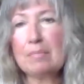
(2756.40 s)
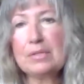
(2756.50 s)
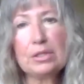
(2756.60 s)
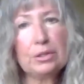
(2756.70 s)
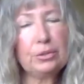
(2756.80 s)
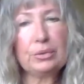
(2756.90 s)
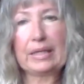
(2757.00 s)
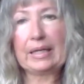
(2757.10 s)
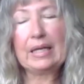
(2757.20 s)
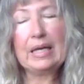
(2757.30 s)

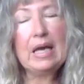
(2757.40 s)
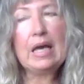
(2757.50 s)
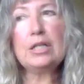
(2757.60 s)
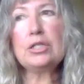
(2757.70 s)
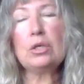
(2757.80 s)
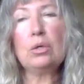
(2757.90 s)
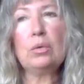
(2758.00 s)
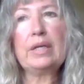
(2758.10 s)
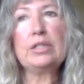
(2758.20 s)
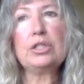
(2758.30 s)
absolutely. Yeah. And
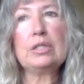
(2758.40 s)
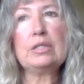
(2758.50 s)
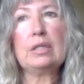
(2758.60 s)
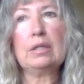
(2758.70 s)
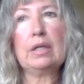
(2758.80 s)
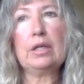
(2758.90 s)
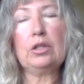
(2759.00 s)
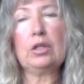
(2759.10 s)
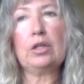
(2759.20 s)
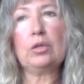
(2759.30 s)
so it's just
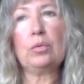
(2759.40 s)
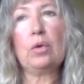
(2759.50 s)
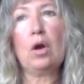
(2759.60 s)
you